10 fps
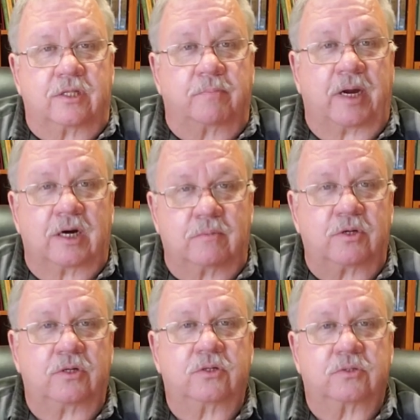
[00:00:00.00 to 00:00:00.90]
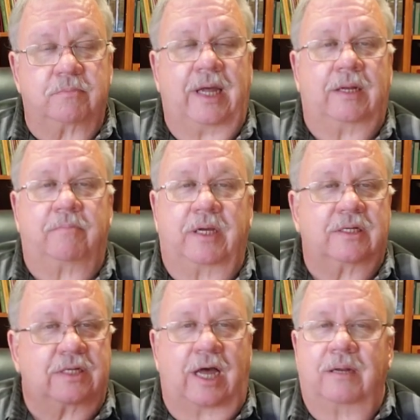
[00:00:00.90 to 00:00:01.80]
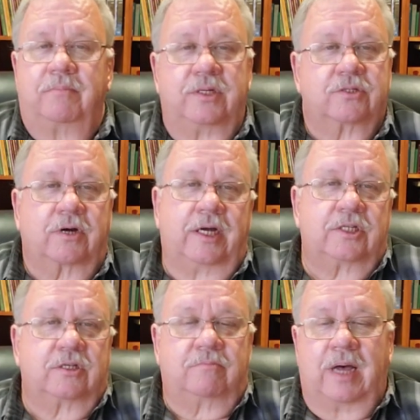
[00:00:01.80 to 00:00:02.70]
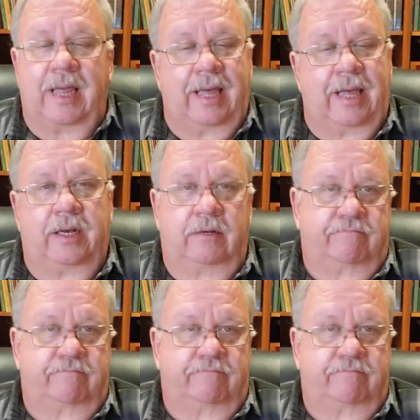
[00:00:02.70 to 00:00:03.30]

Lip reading: that the parables meant, because I'd be scratching my head.